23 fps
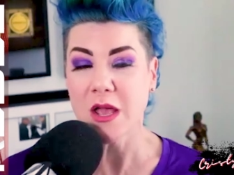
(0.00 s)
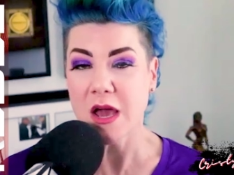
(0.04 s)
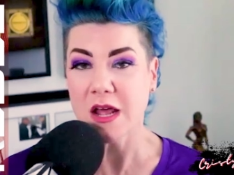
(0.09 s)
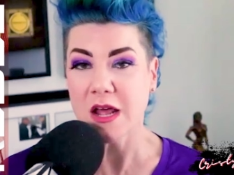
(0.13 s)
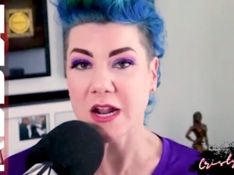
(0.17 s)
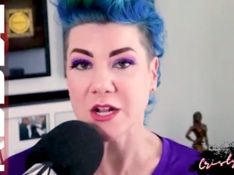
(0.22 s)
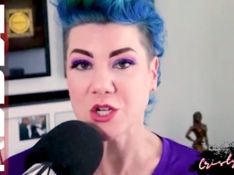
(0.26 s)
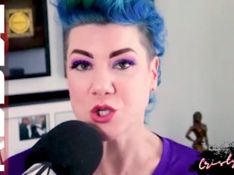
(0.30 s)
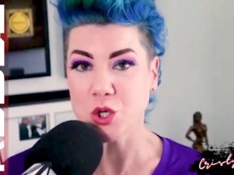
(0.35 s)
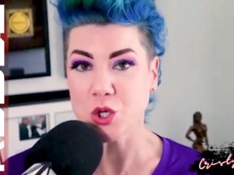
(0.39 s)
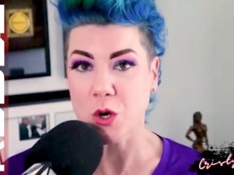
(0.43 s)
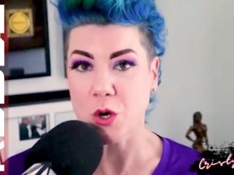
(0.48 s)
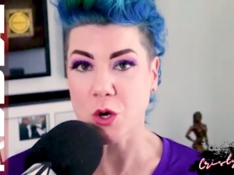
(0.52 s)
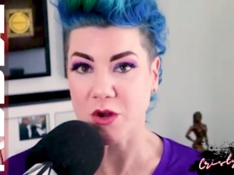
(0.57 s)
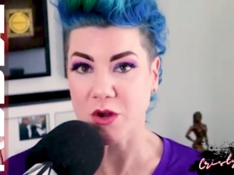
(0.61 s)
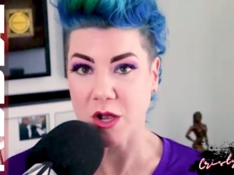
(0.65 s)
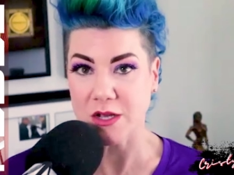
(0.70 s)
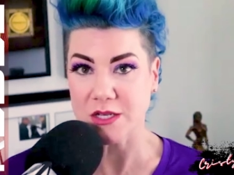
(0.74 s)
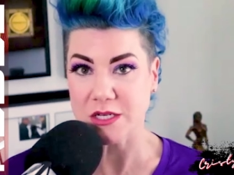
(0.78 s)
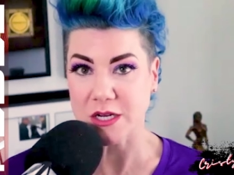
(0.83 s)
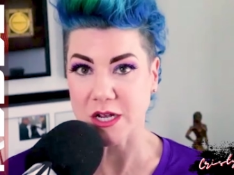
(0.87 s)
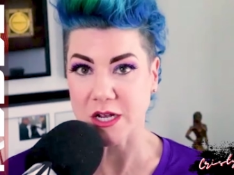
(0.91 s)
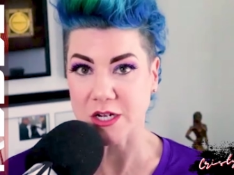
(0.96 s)
and i drove
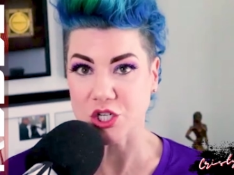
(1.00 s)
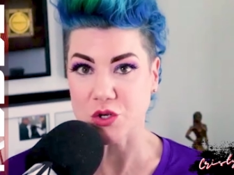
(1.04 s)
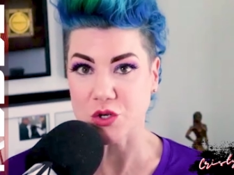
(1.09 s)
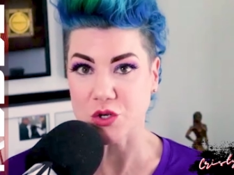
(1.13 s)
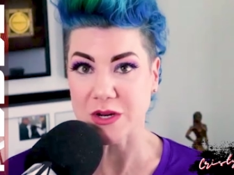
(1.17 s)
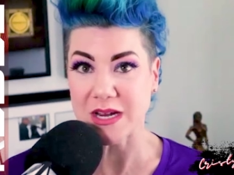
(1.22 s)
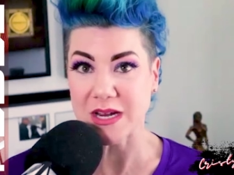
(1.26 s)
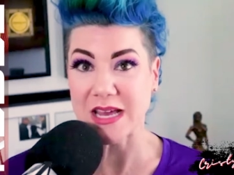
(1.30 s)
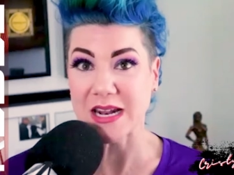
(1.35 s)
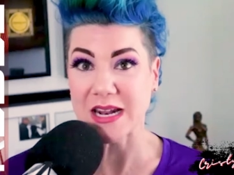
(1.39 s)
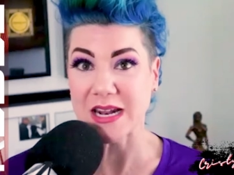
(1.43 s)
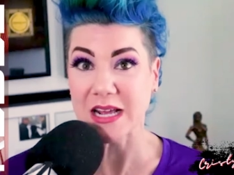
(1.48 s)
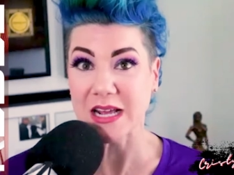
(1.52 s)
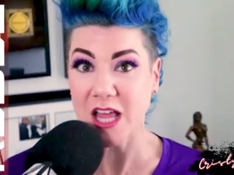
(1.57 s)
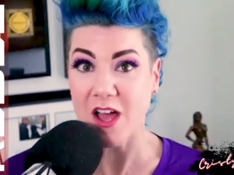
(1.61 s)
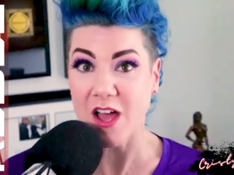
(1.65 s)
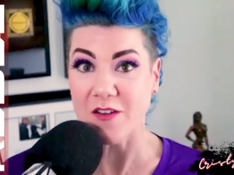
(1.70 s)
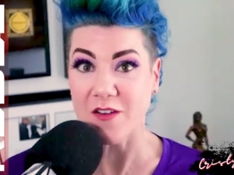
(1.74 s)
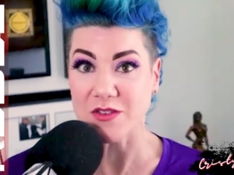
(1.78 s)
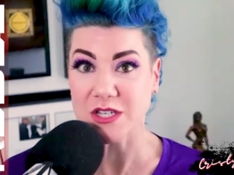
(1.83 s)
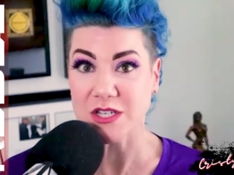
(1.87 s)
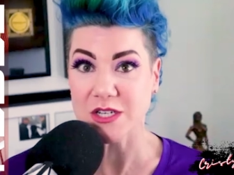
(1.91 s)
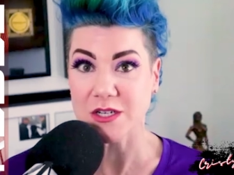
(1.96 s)
across the country and i
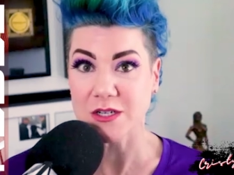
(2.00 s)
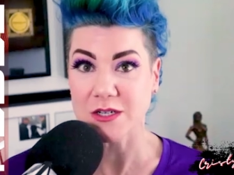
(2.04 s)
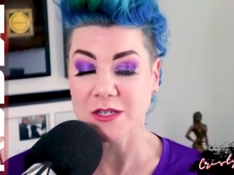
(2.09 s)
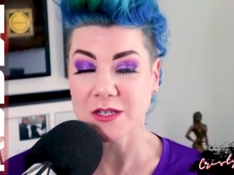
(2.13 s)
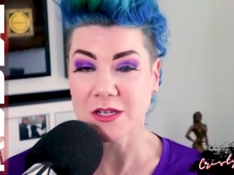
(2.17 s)
left